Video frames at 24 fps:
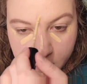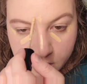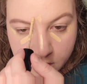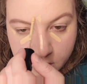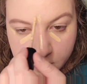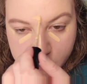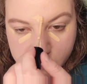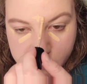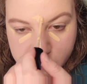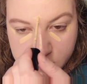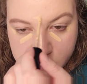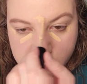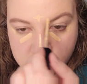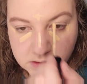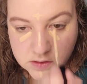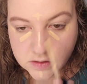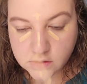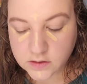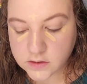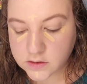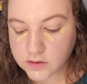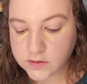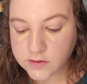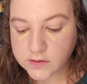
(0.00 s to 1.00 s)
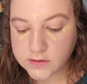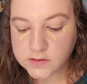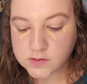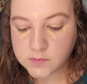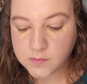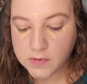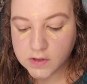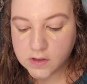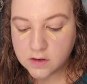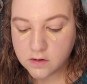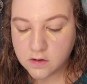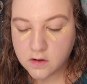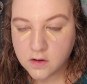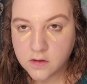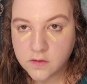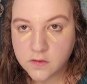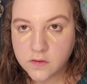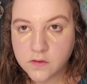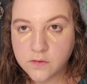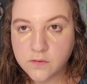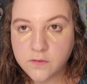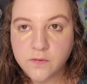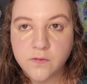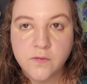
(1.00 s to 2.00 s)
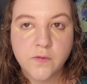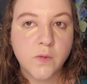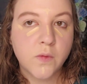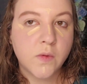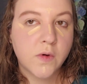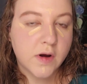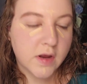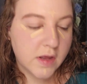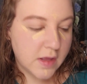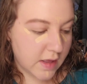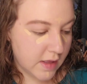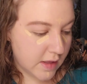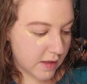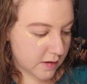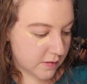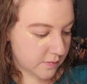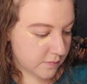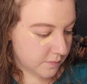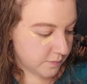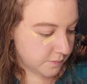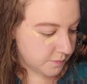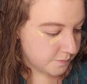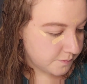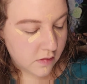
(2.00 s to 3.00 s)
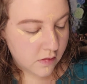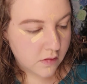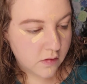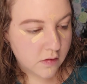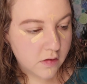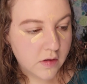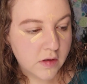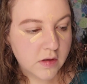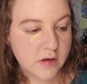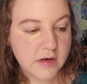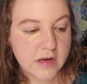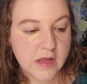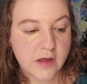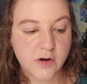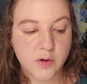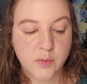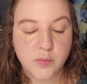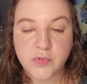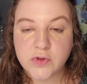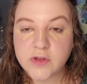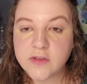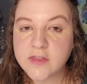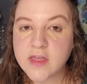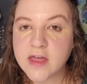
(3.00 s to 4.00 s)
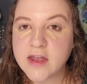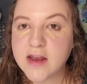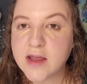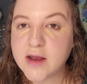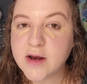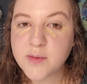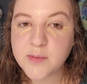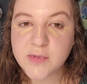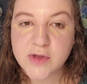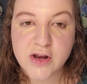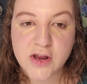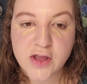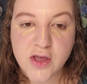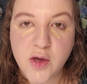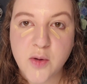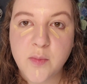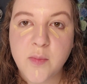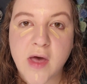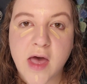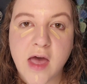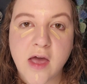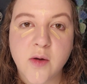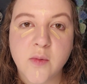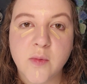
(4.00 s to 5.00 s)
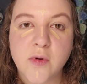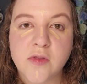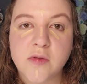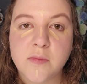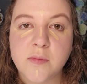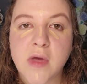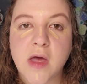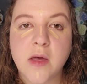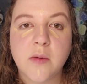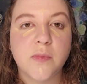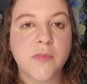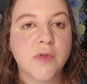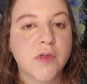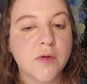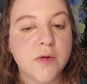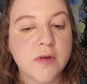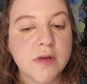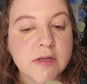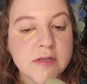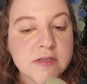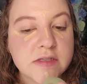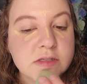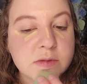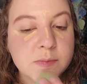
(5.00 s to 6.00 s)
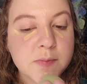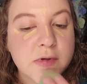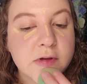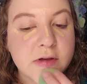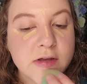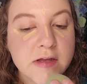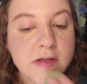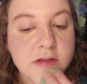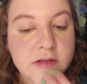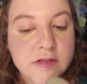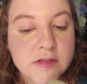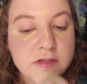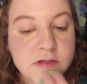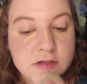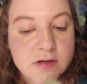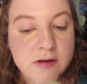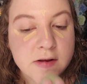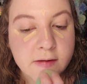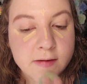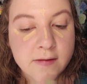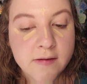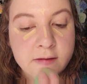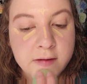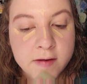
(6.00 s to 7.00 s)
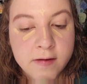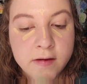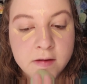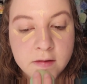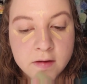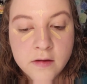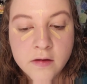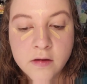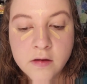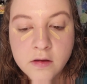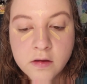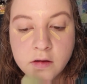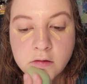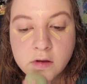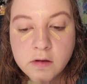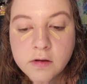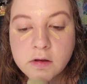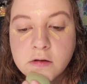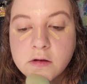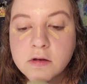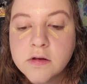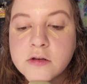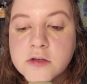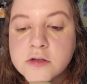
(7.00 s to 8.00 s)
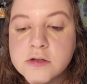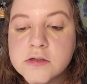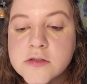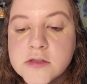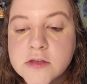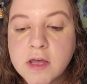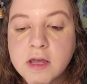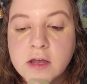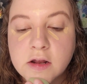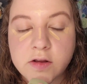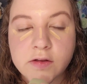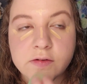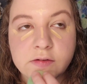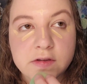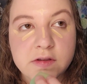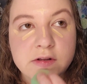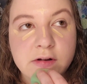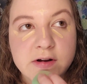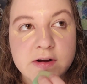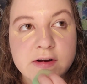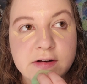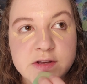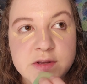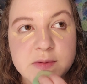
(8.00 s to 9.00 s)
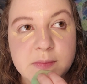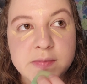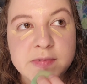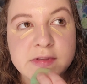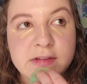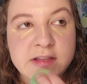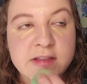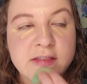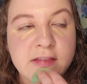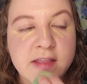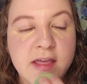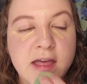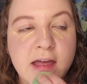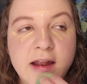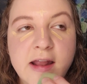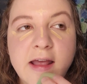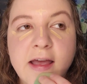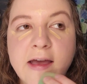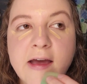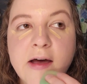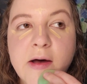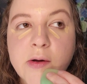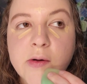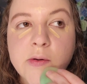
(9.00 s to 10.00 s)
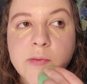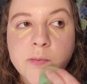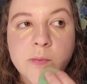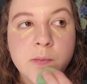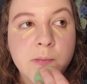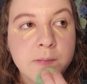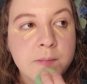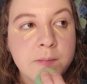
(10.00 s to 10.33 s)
and just the littlest bit on the forehead. Now to blend that in, I'm going to go back with my beauty sponge and just kind of start to blend that out.